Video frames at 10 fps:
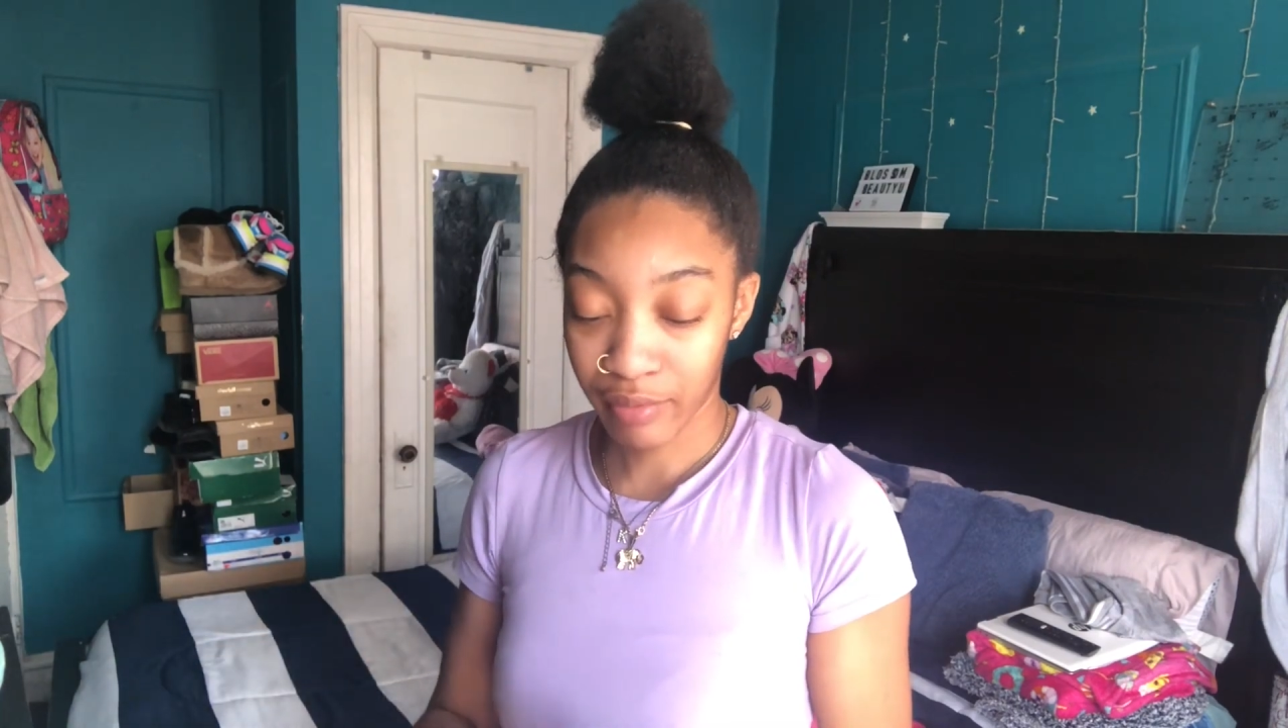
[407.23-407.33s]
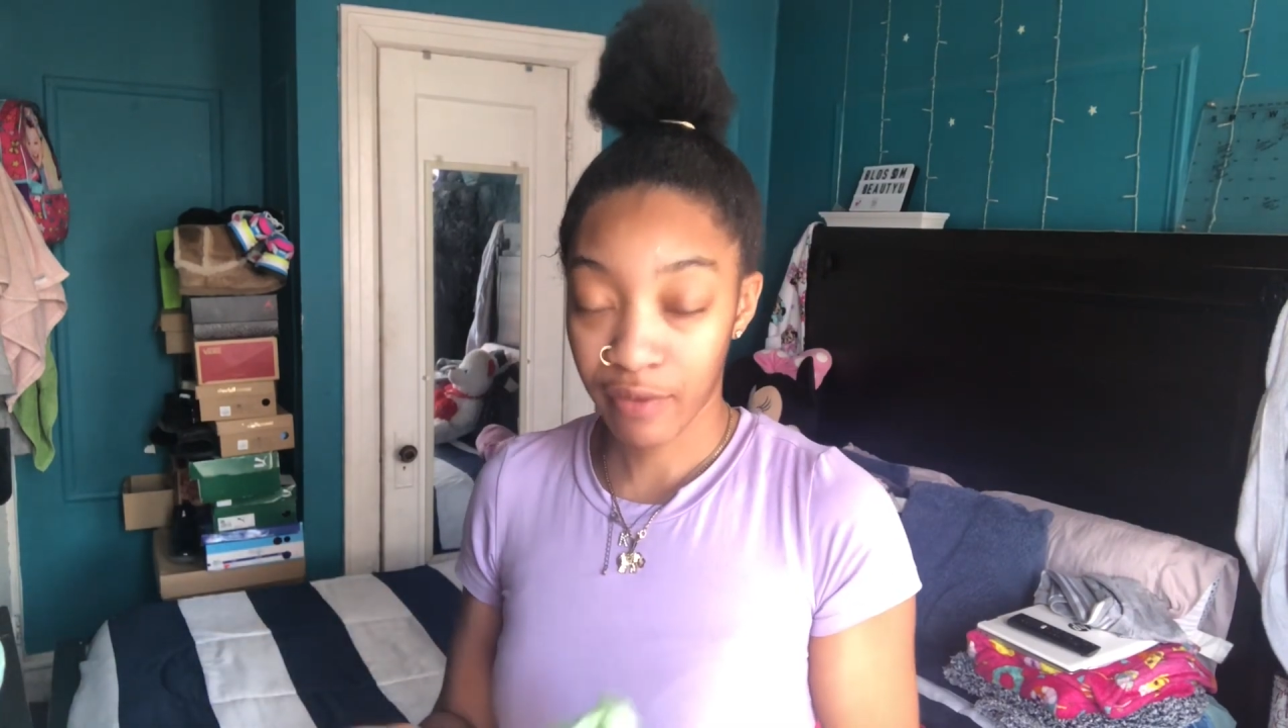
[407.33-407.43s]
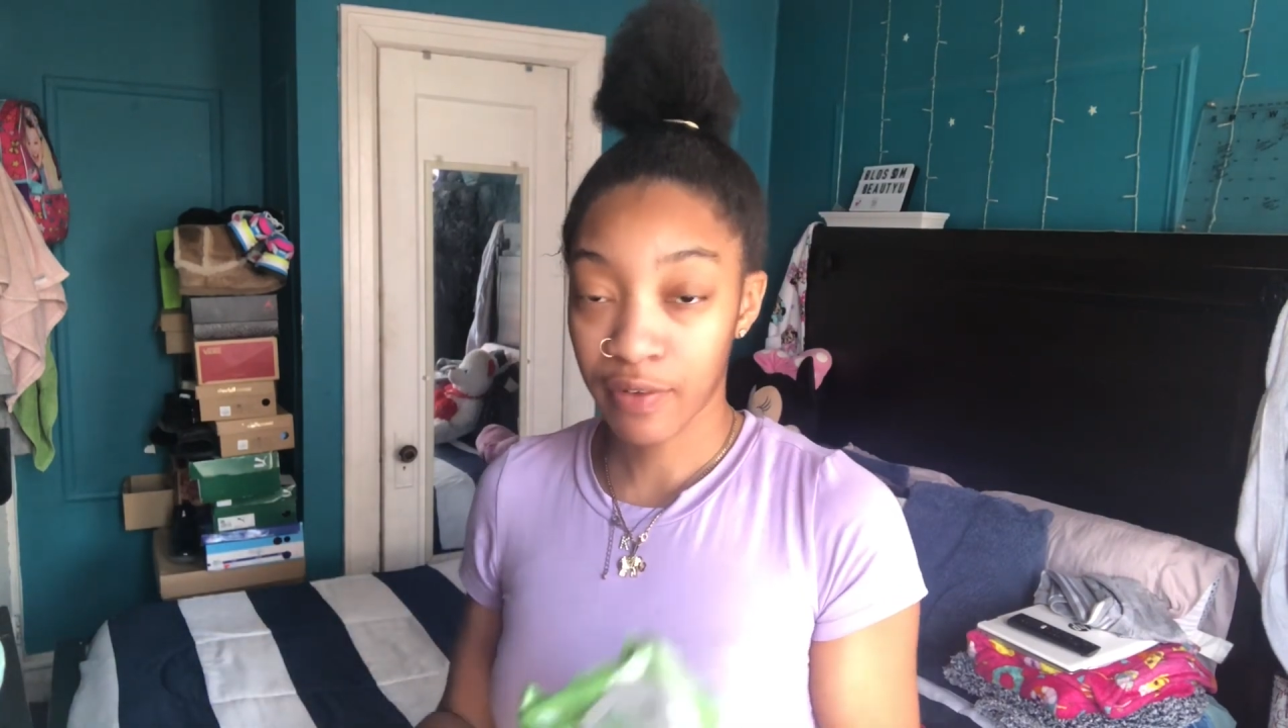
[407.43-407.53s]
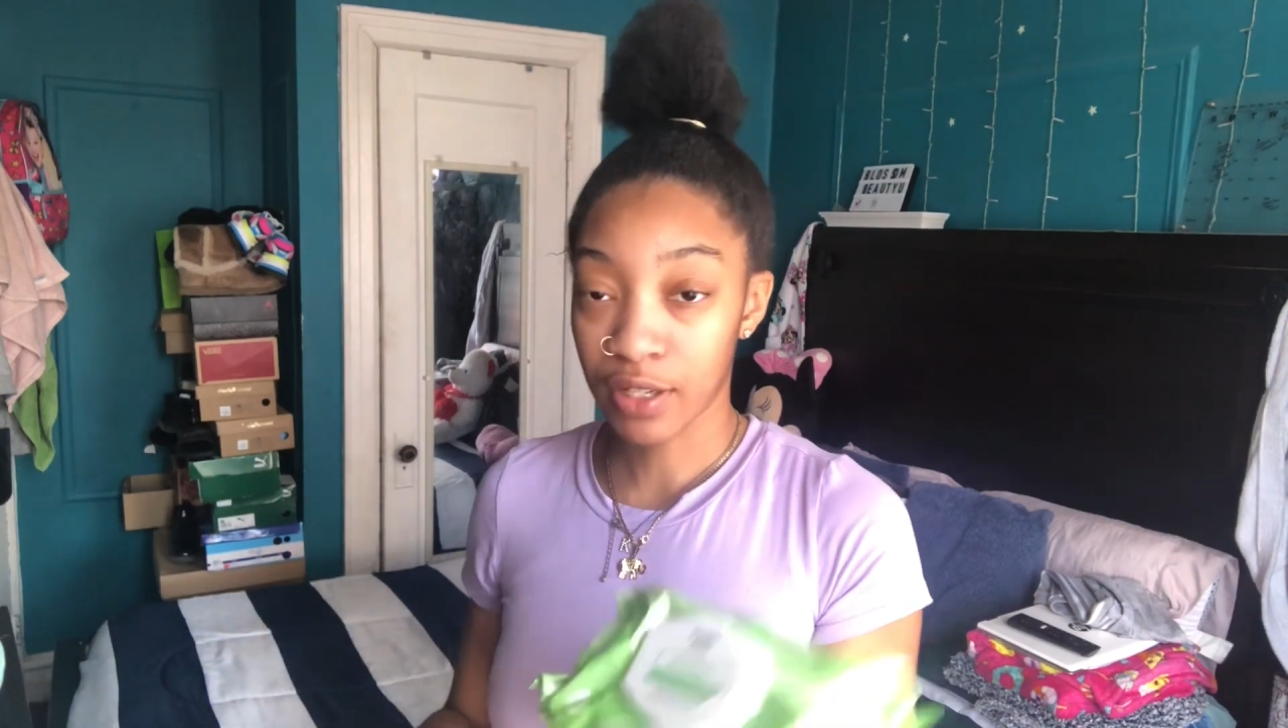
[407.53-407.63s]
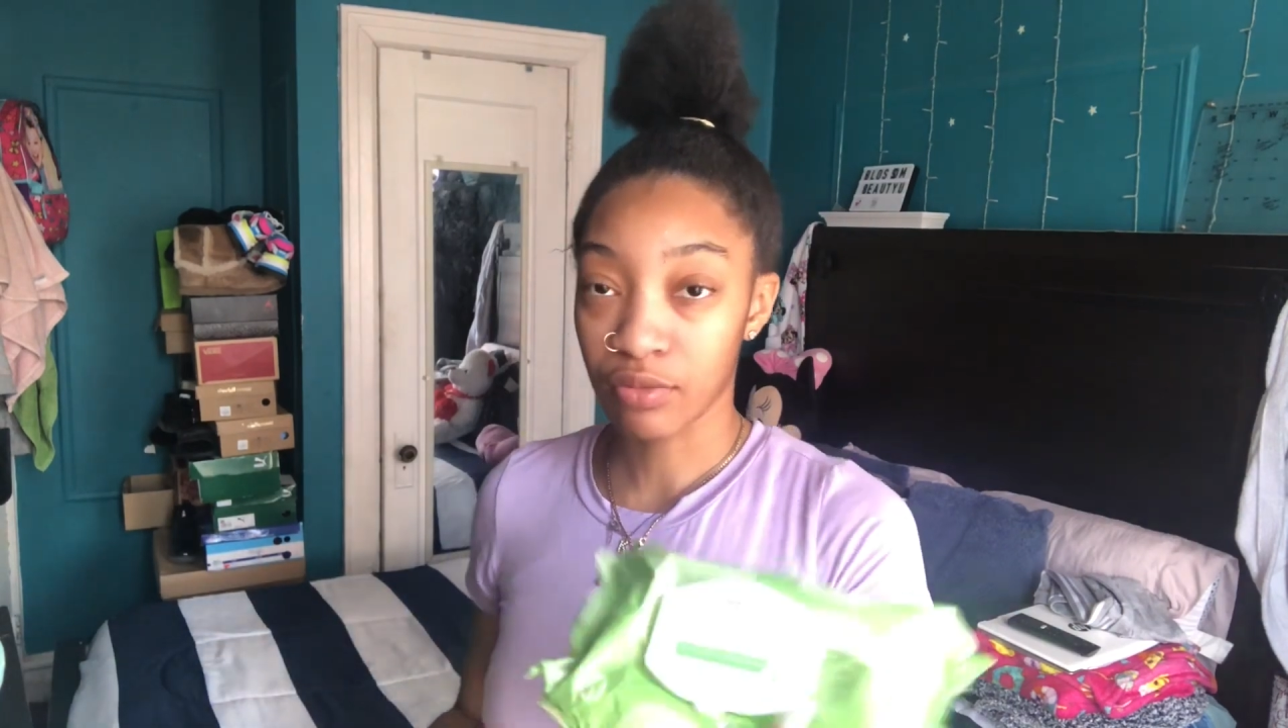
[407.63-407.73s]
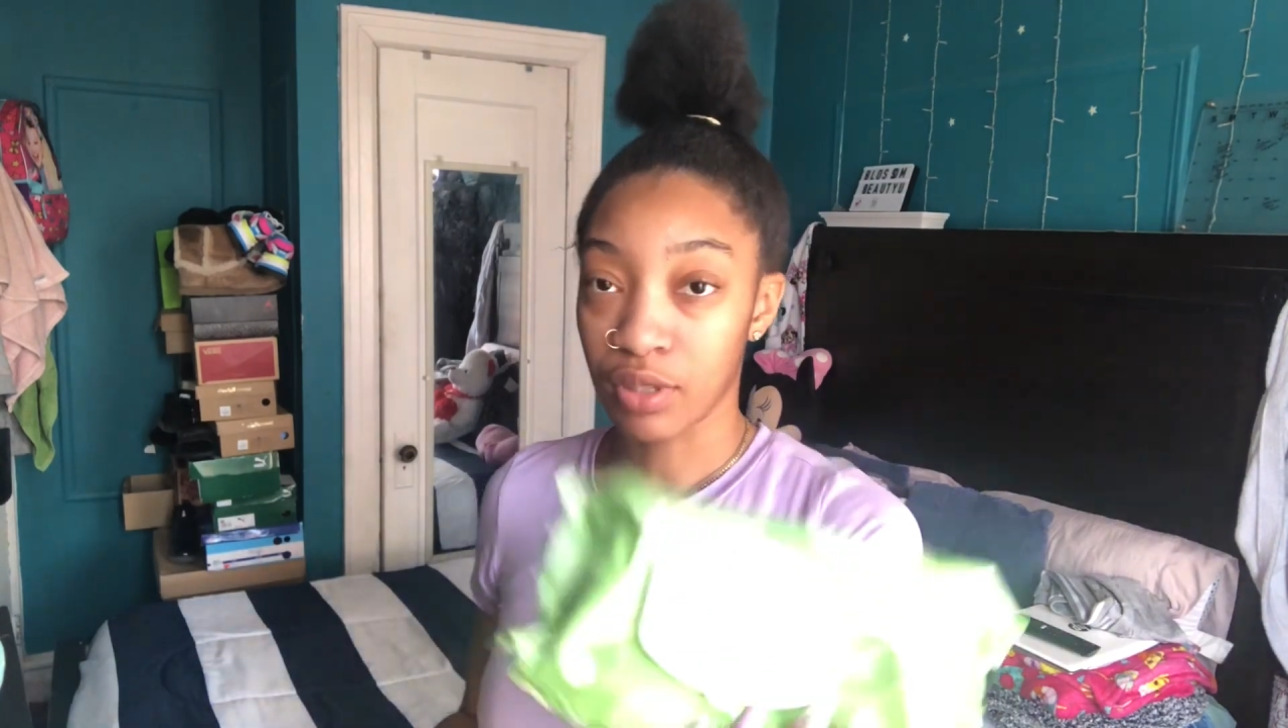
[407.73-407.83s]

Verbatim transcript: my face with